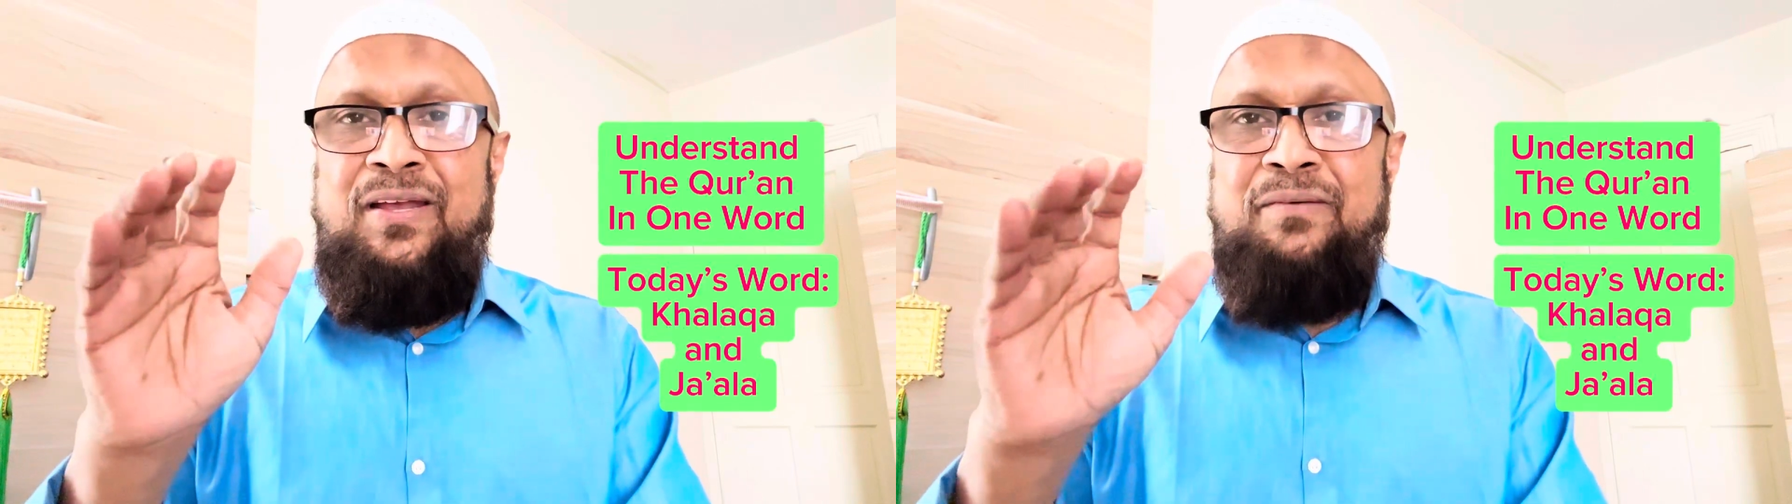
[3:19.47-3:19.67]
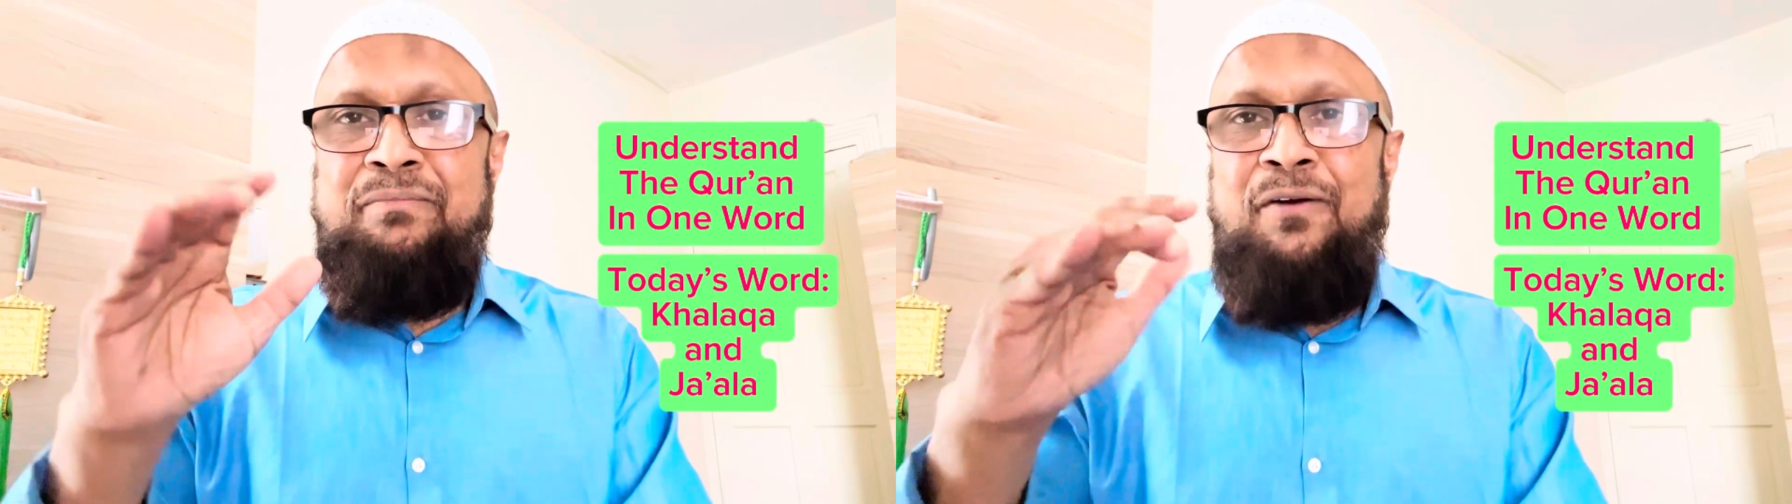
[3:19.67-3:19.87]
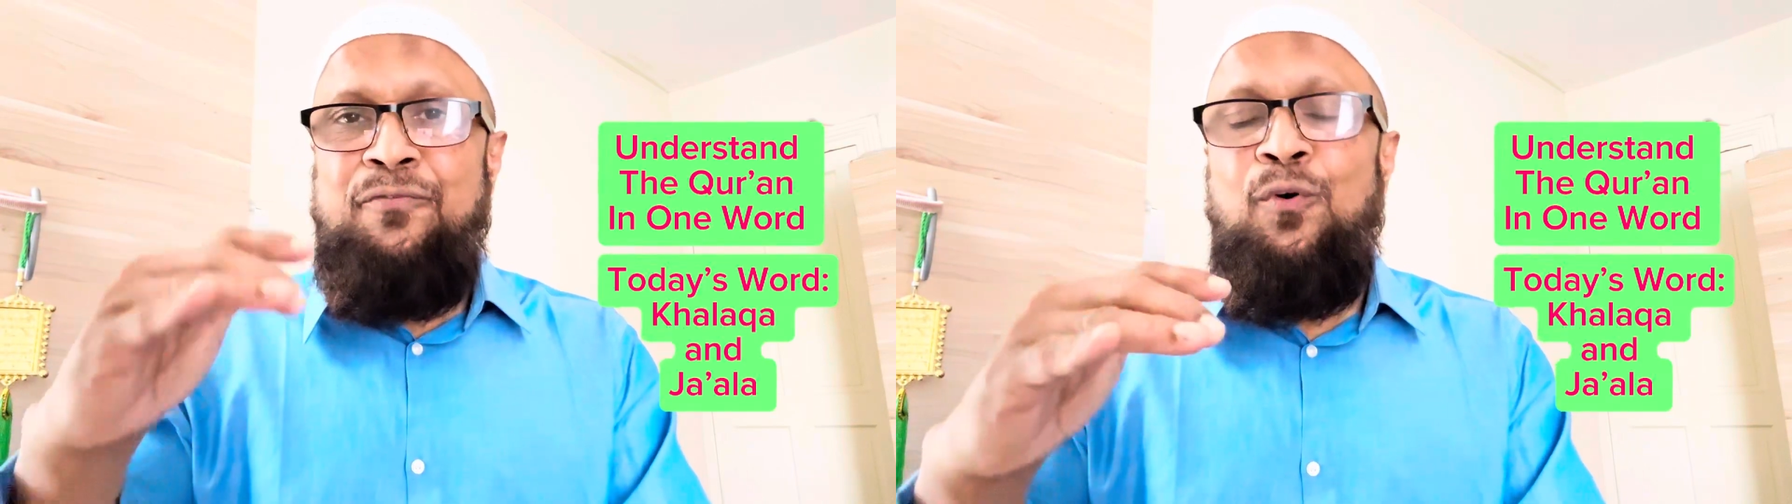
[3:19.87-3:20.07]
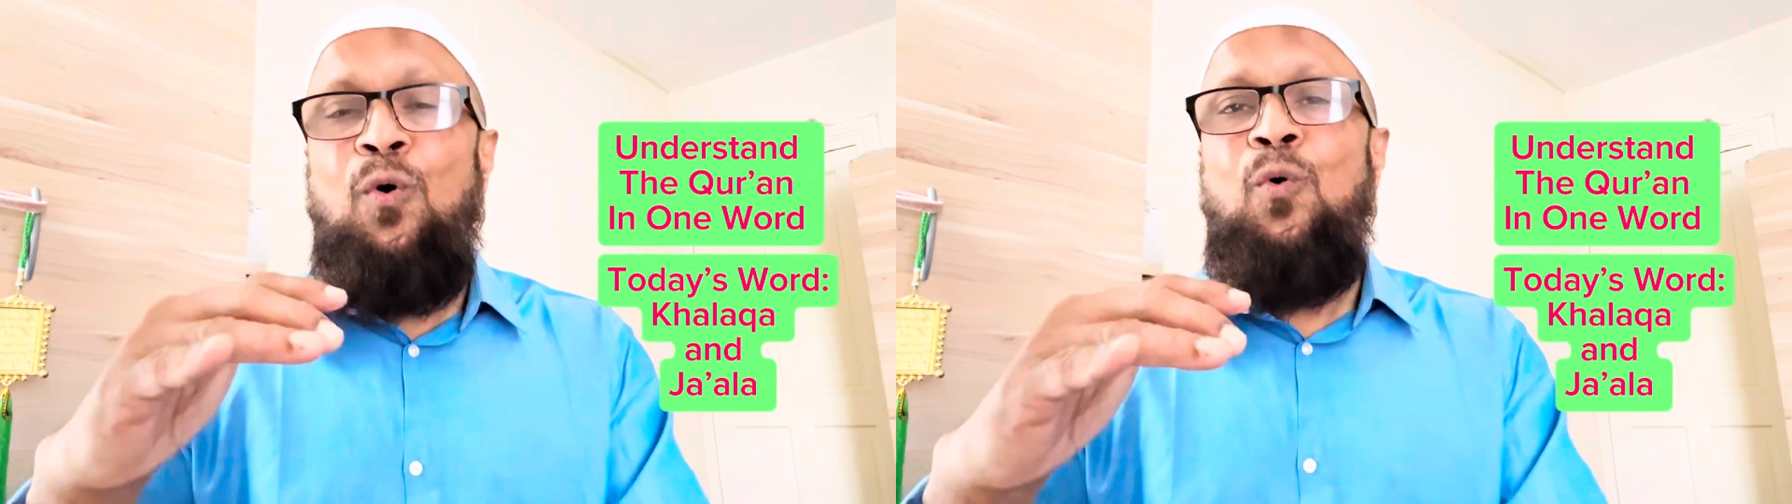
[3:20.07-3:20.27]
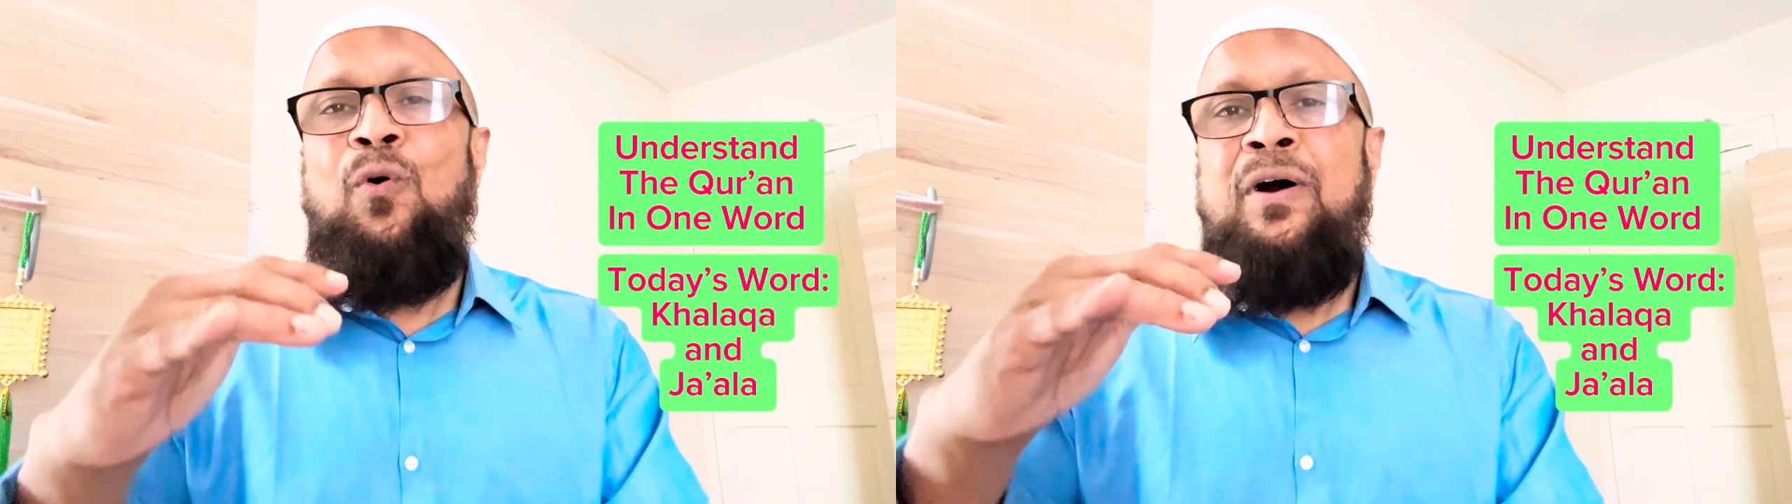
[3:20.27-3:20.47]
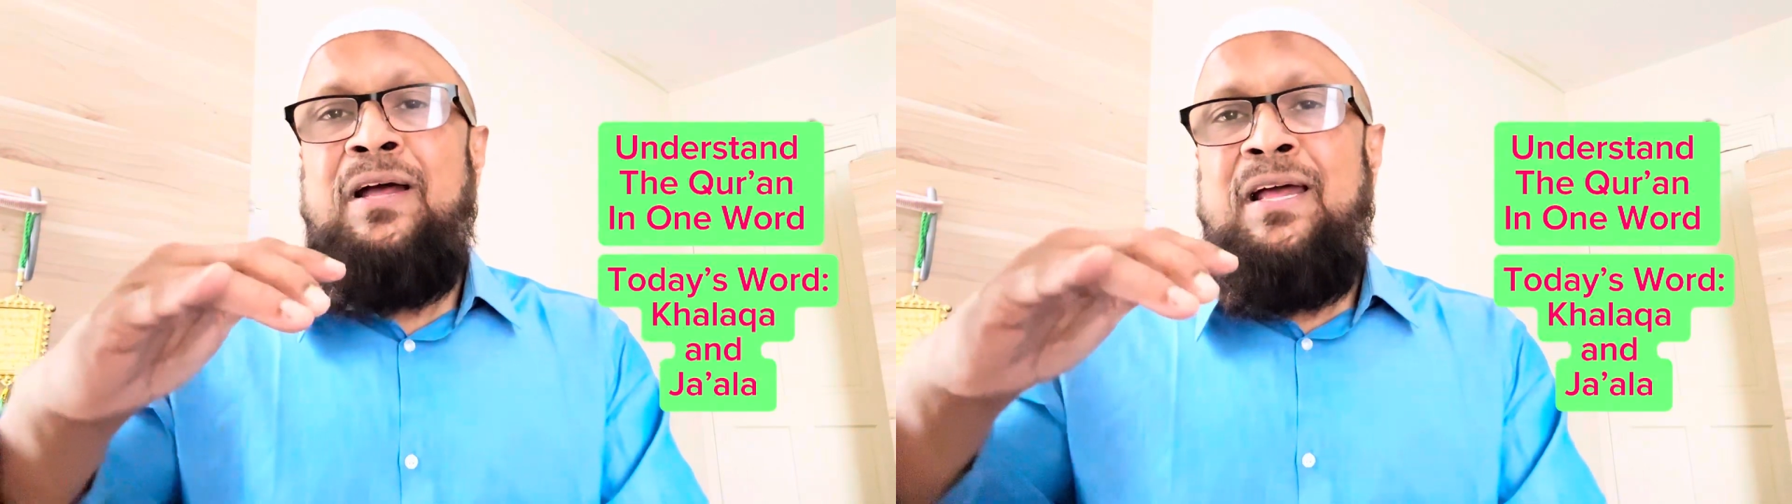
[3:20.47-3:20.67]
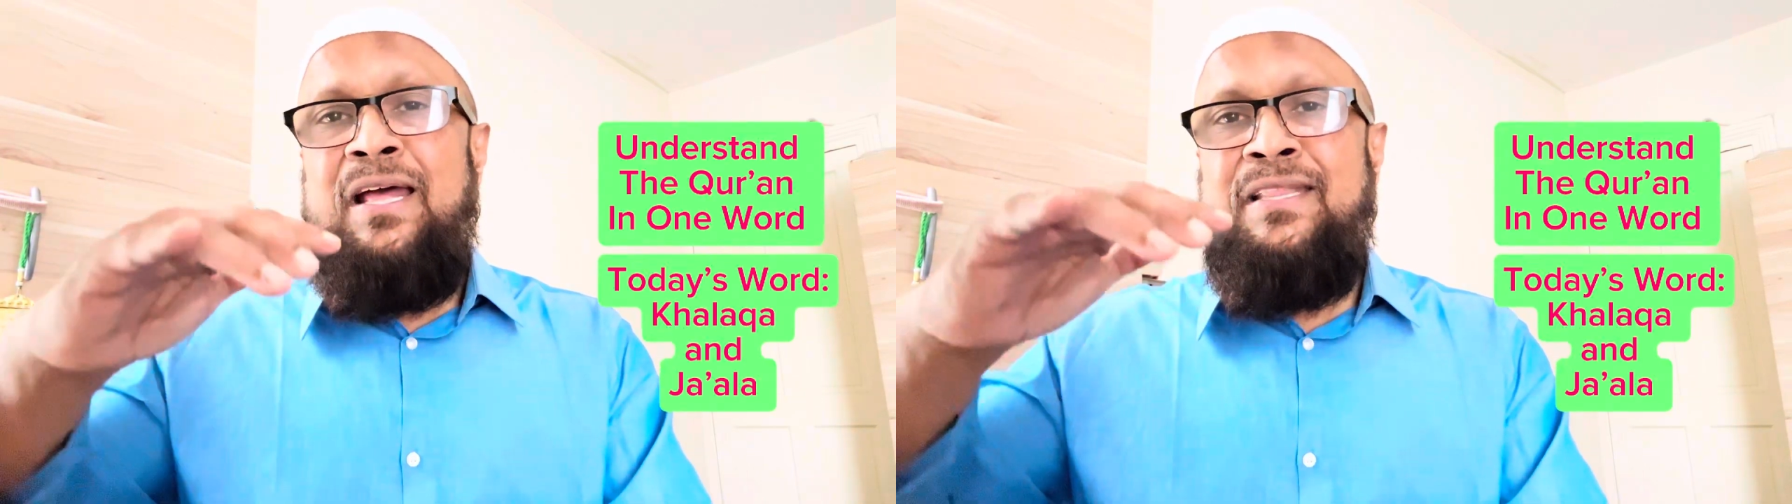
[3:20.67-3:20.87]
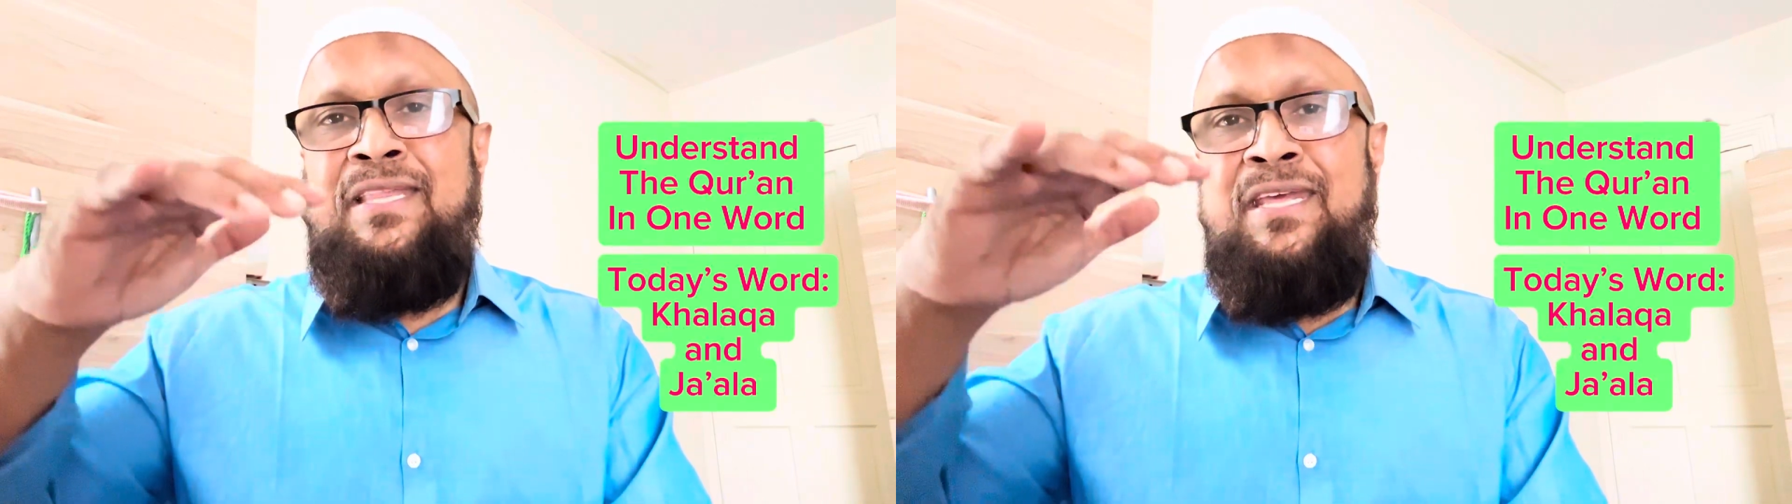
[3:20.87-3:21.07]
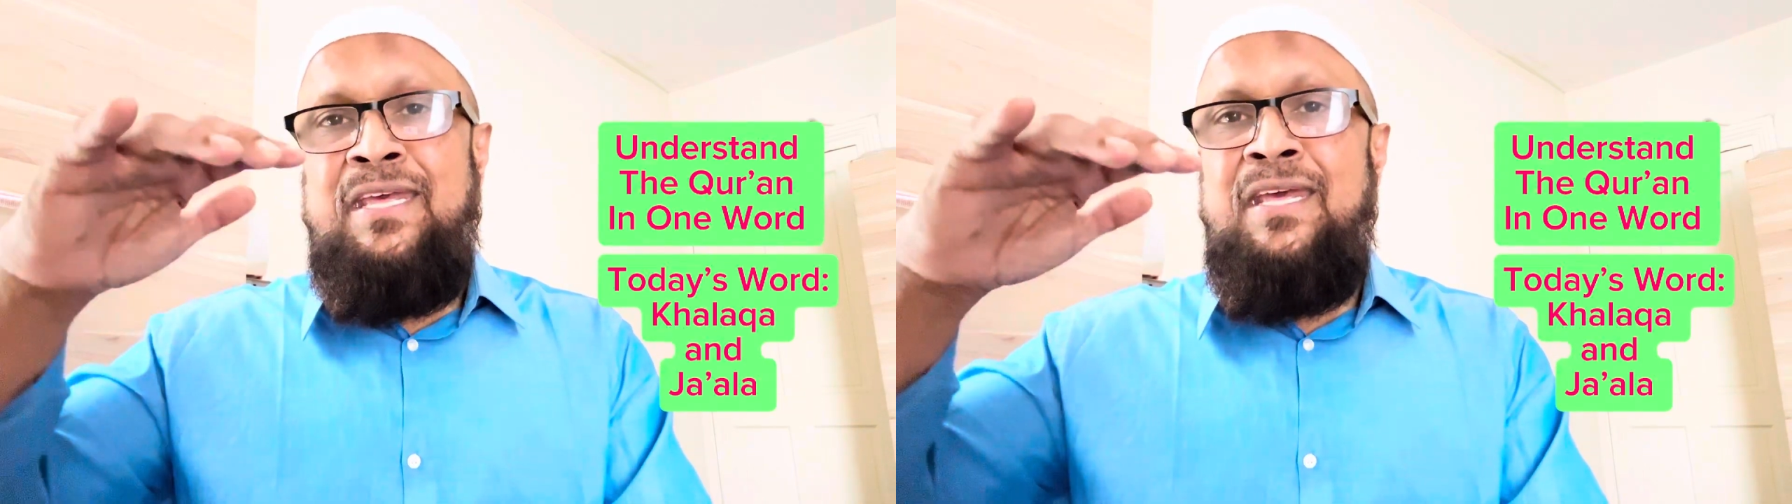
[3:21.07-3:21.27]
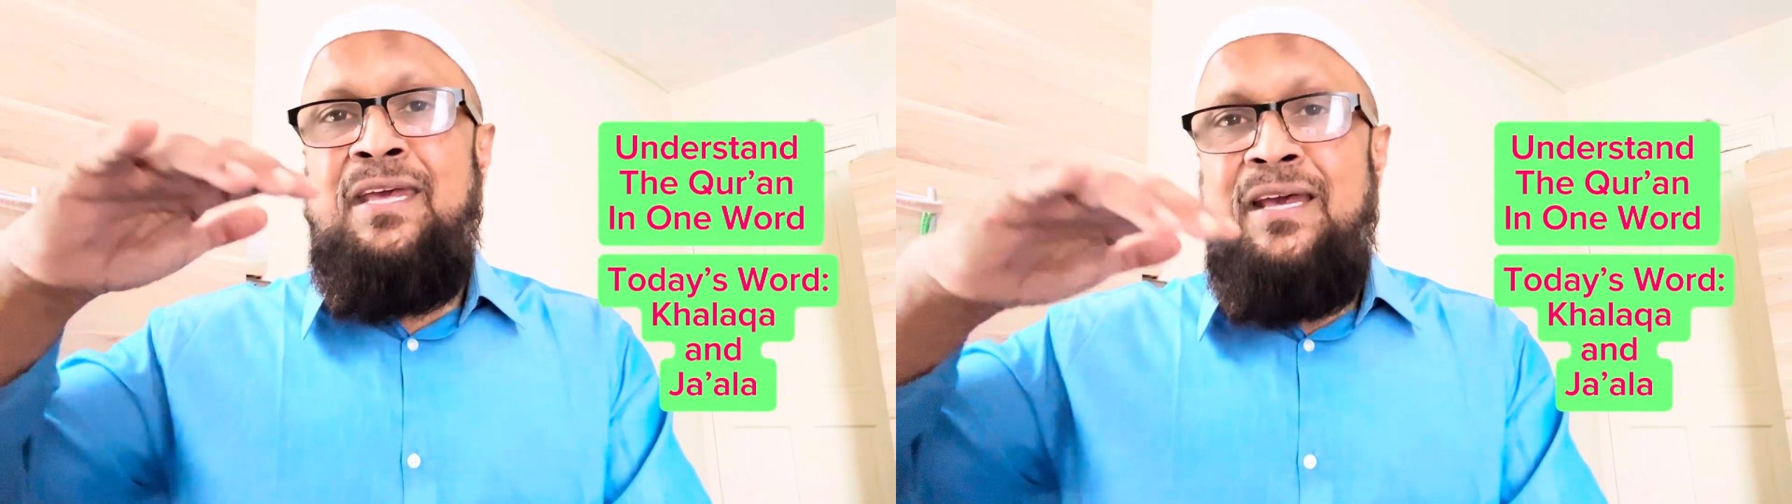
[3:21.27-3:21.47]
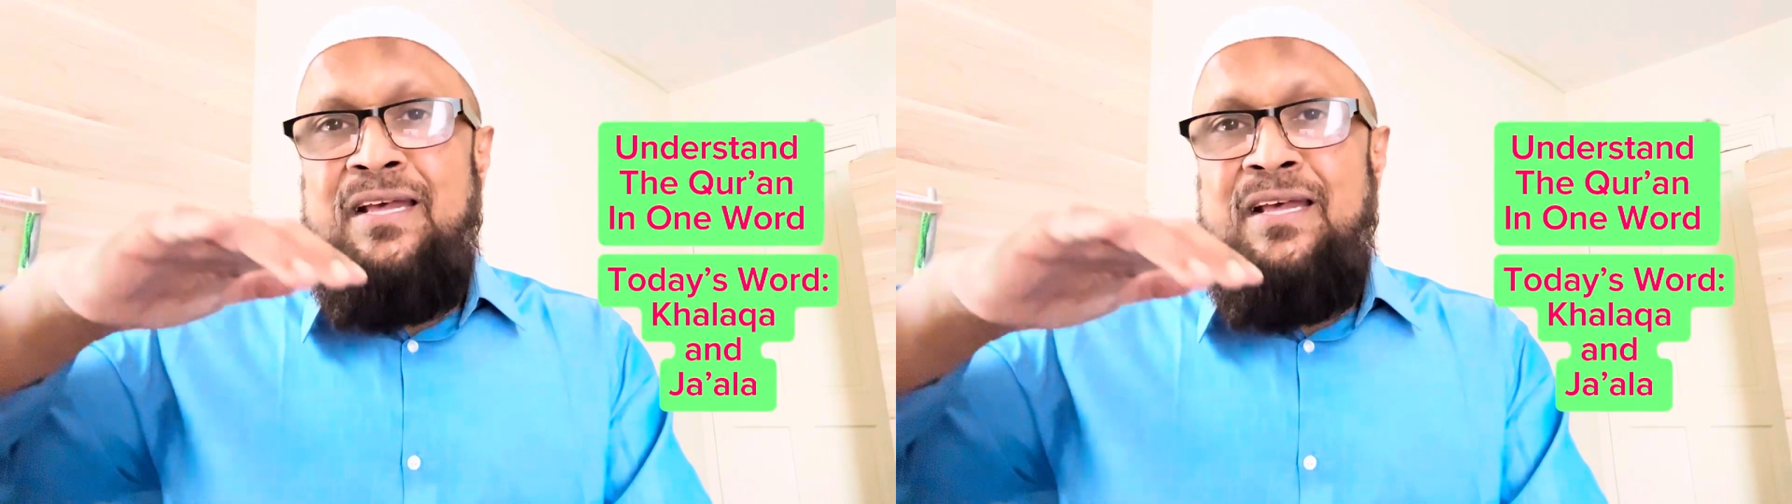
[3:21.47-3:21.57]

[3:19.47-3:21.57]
But for the